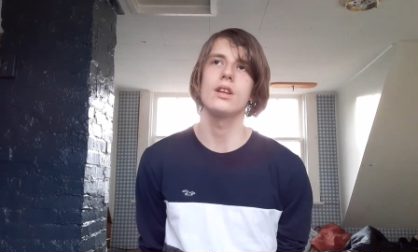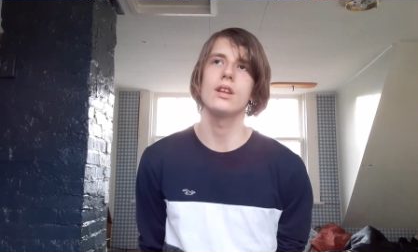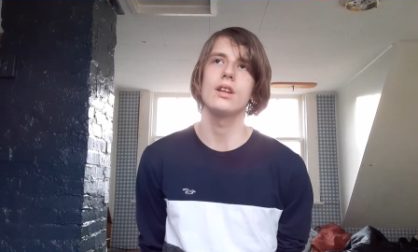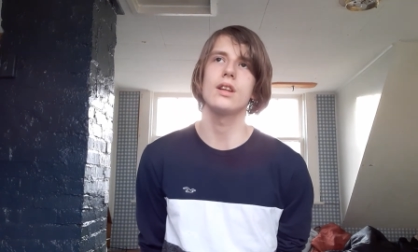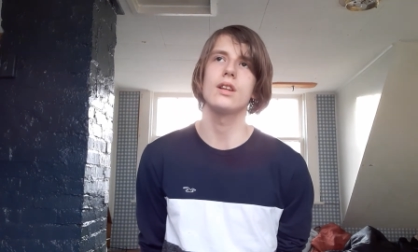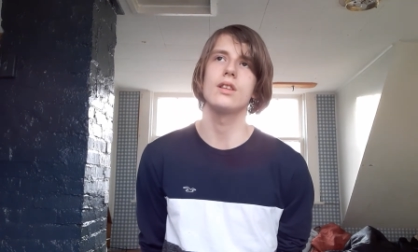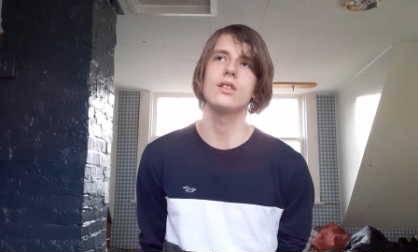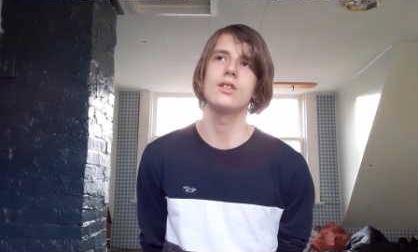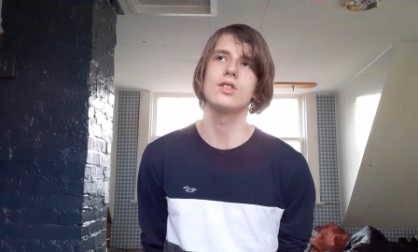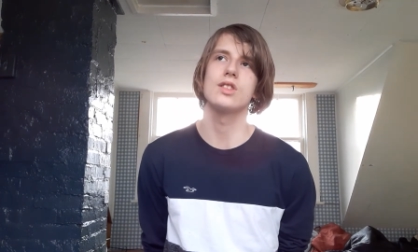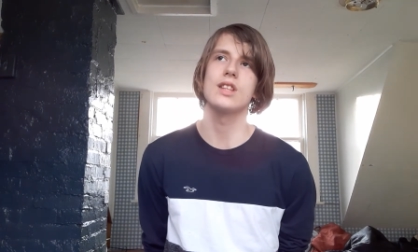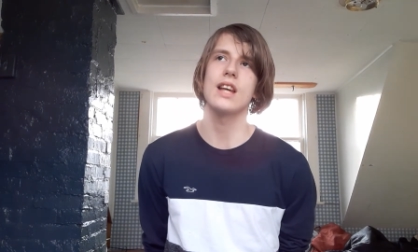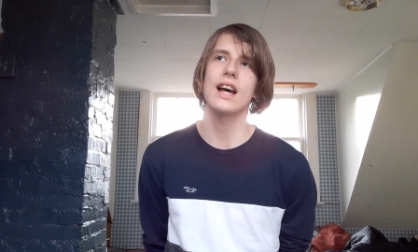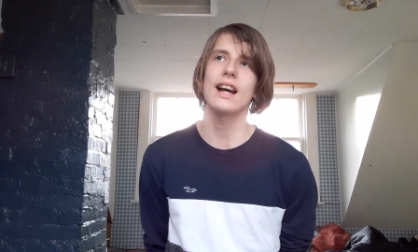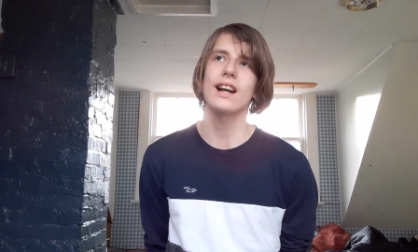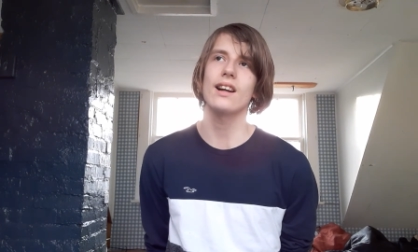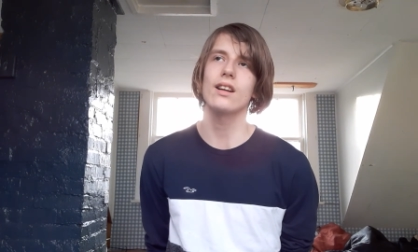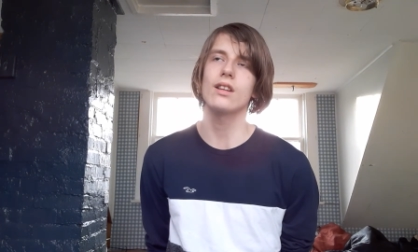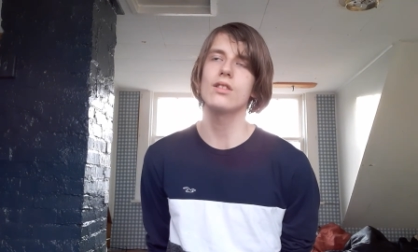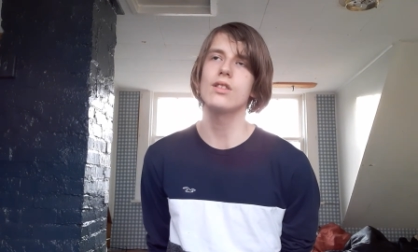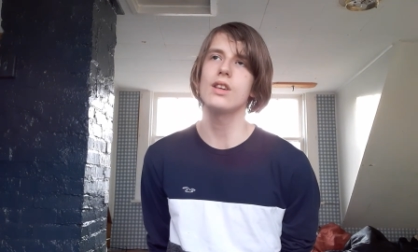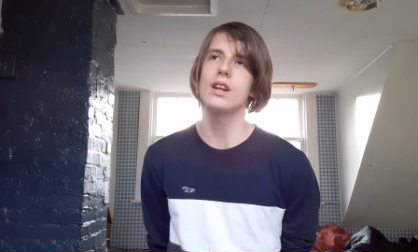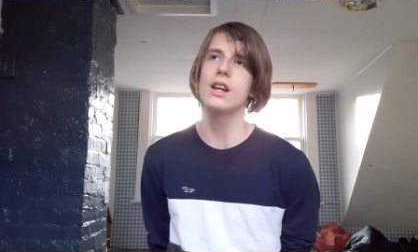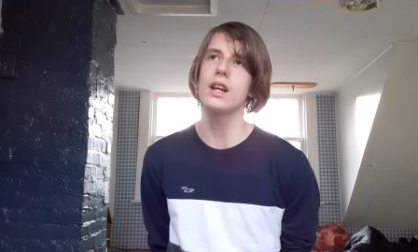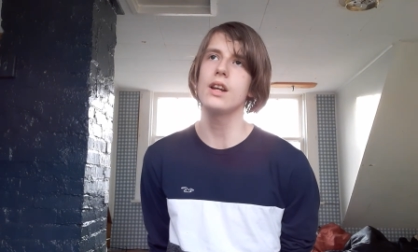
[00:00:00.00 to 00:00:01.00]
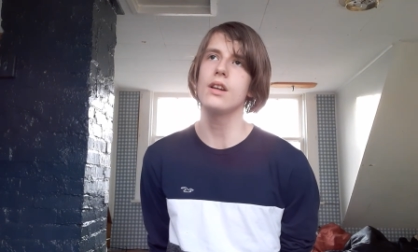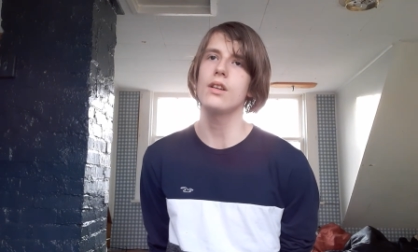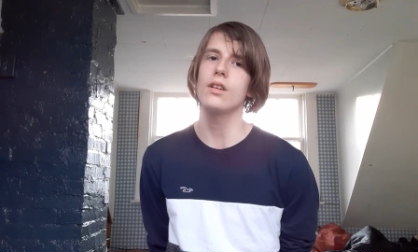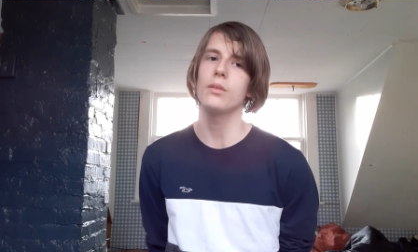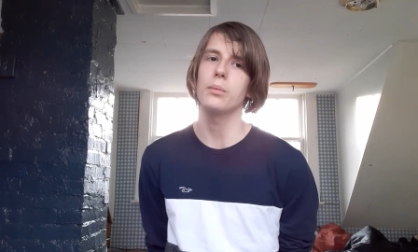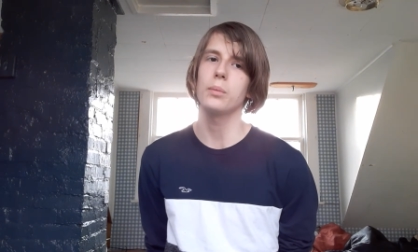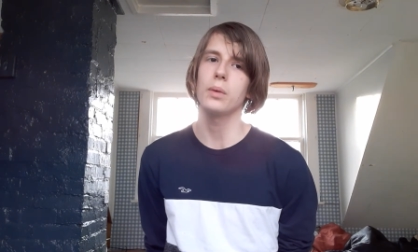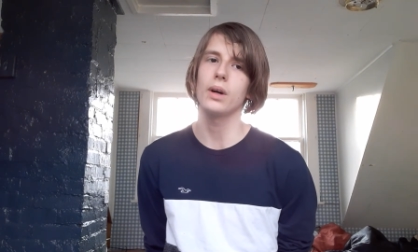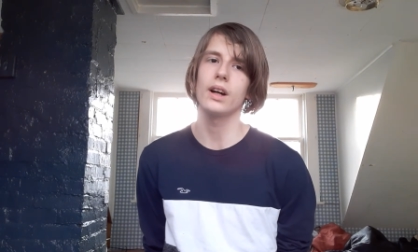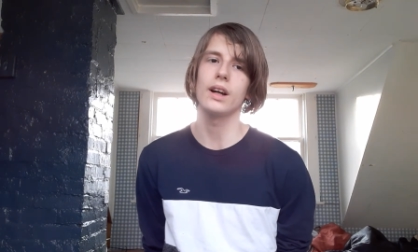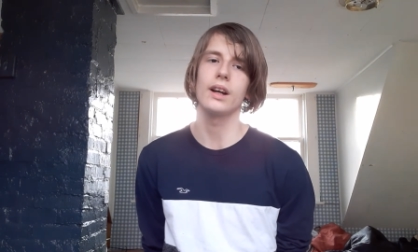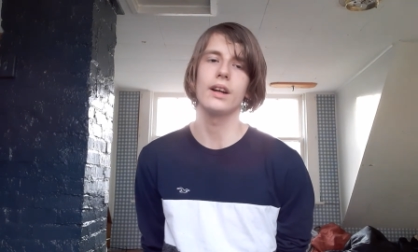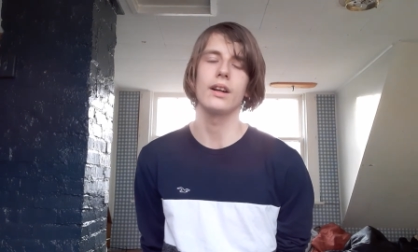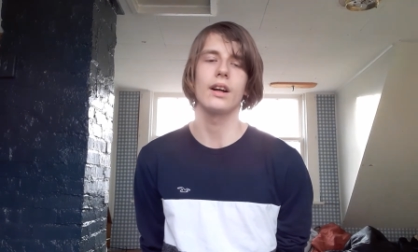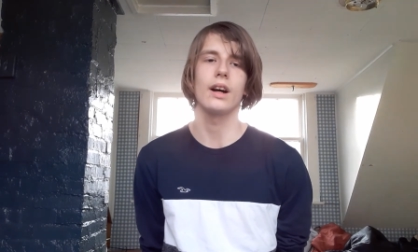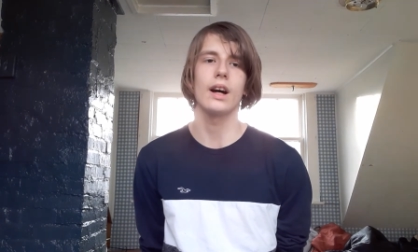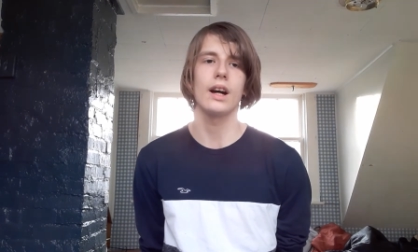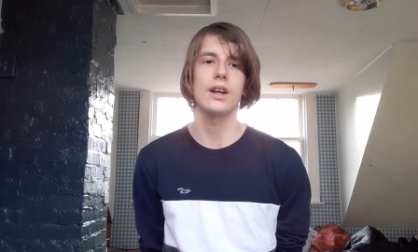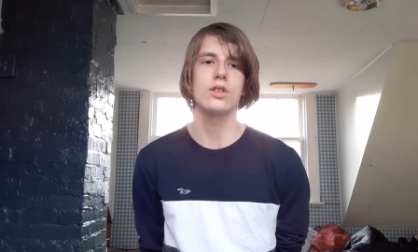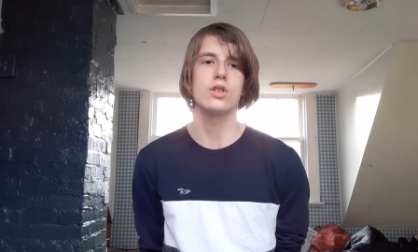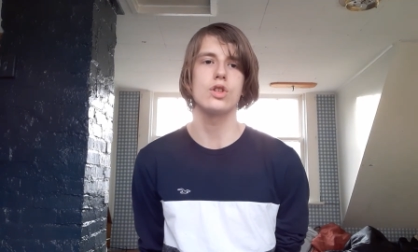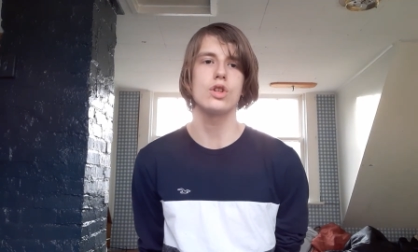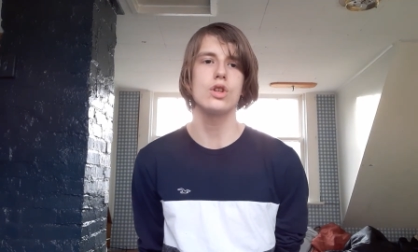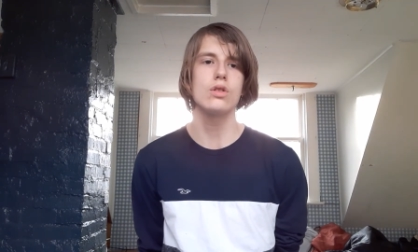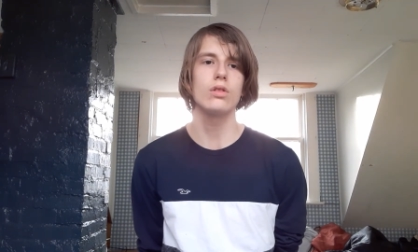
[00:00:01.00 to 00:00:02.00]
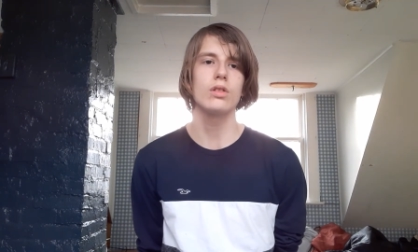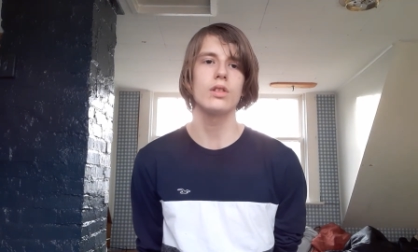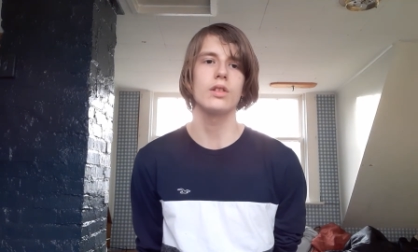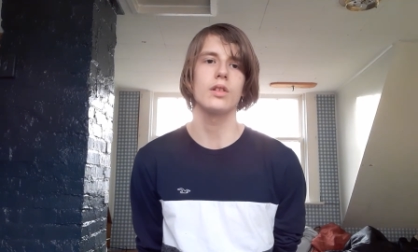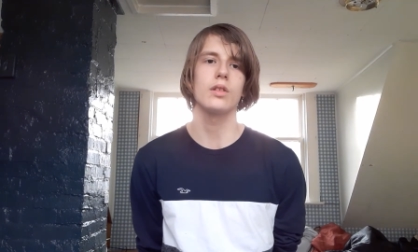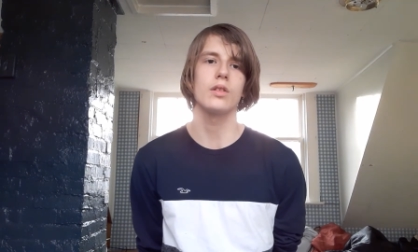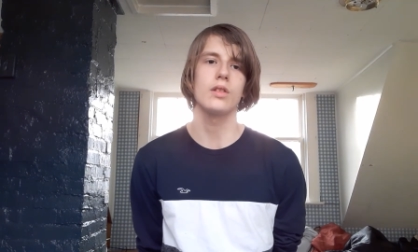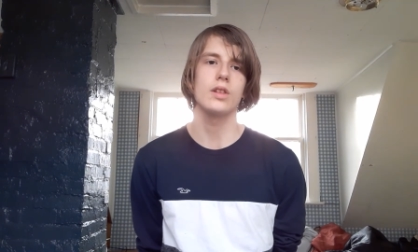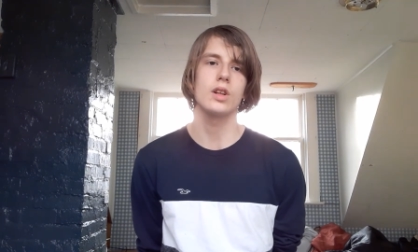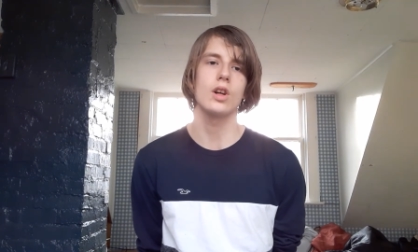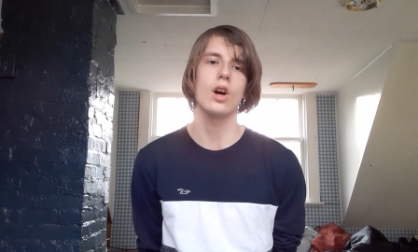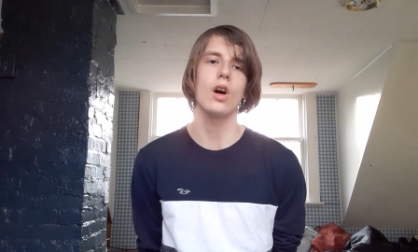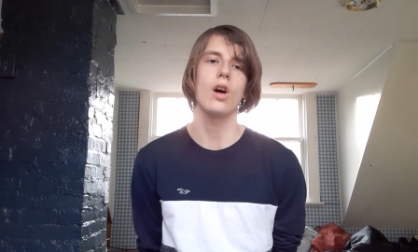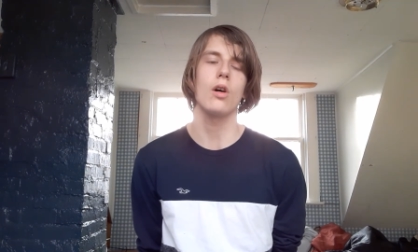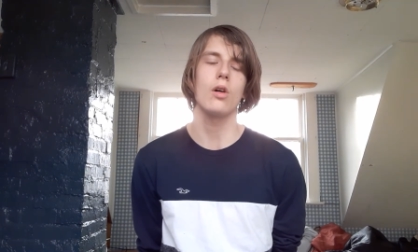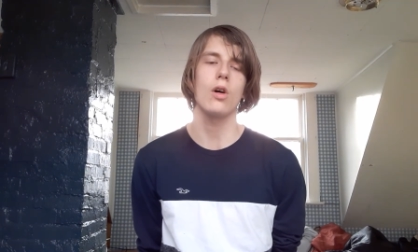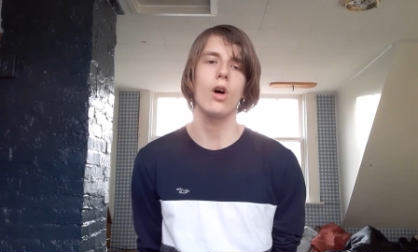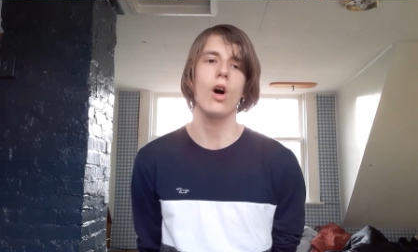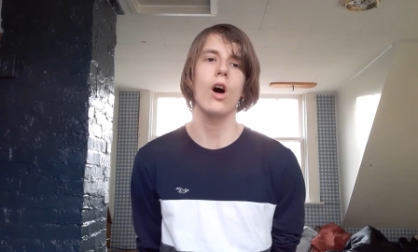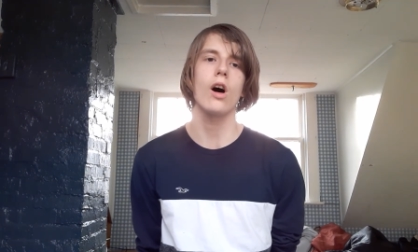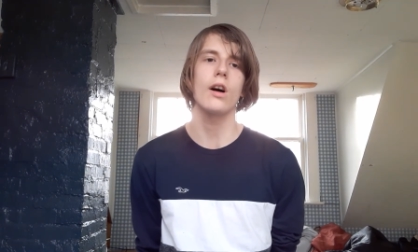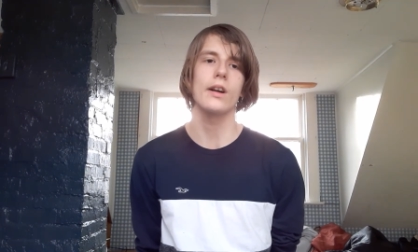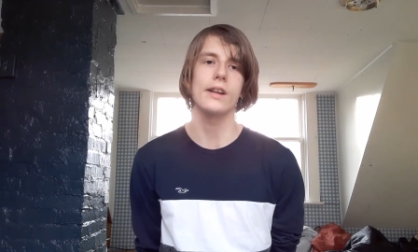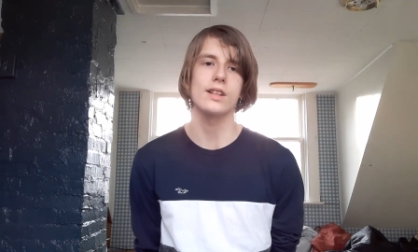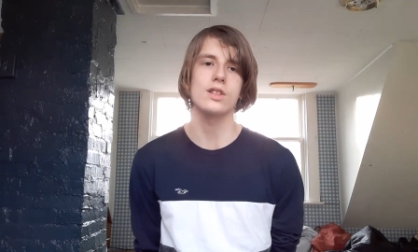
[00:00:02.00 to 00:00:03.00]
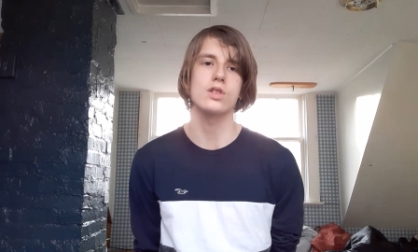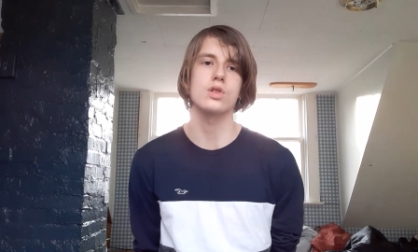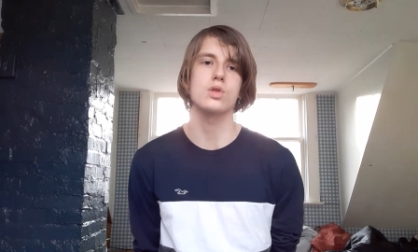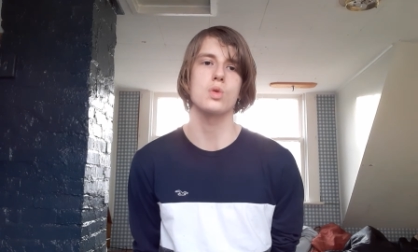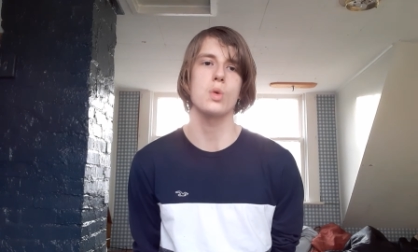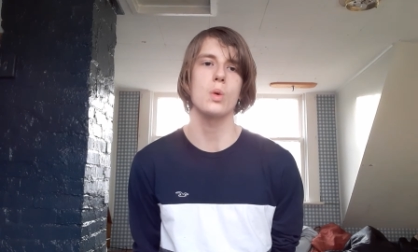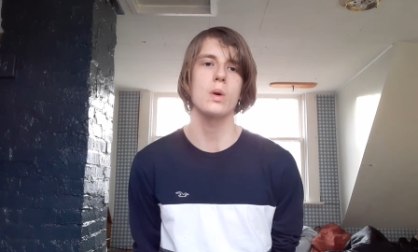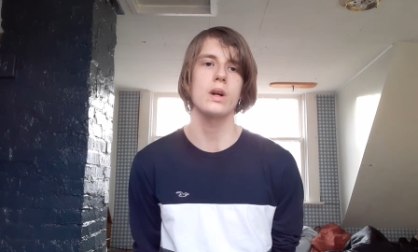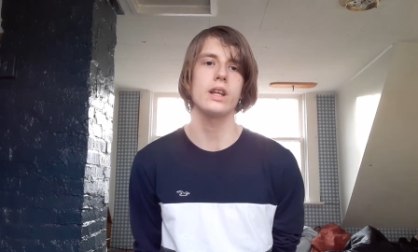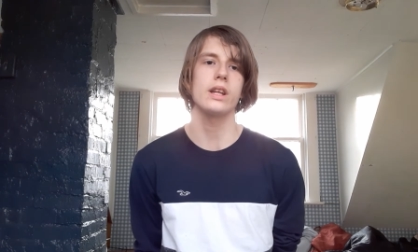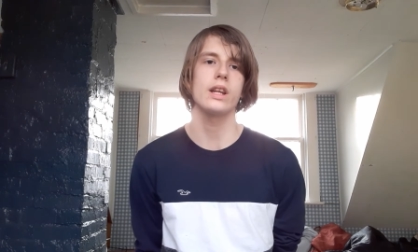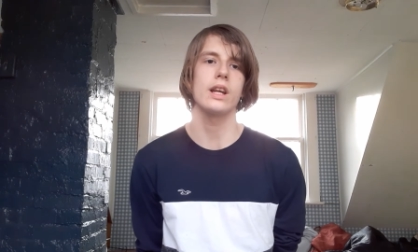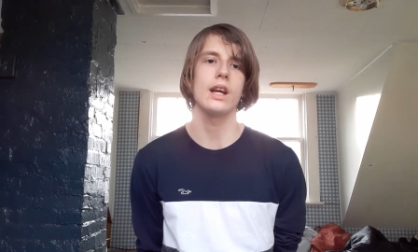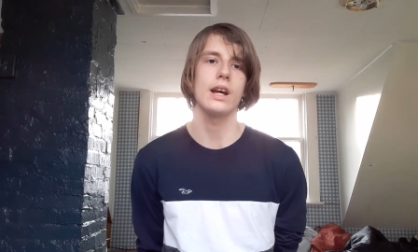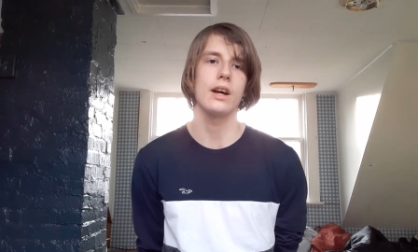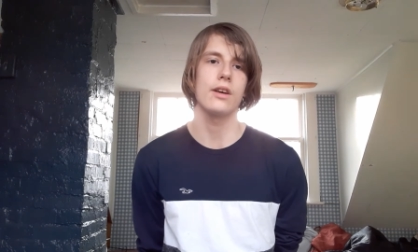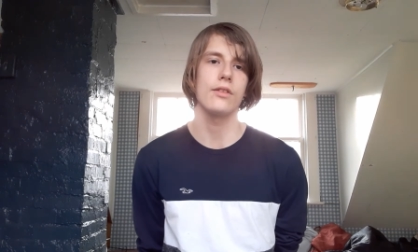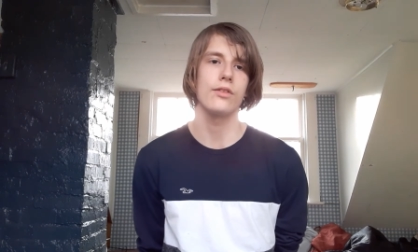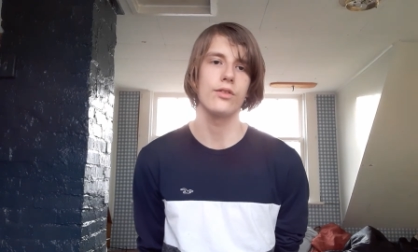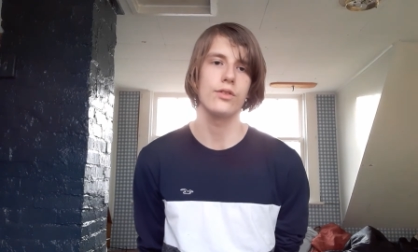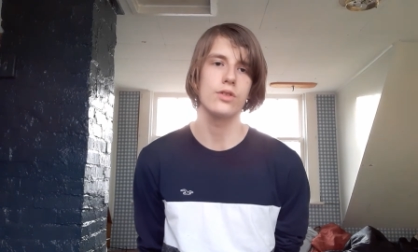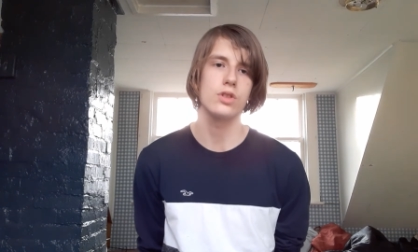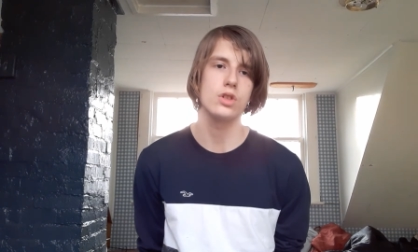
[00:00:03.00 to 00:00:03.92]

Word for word: exact date, but I do recall August 20th,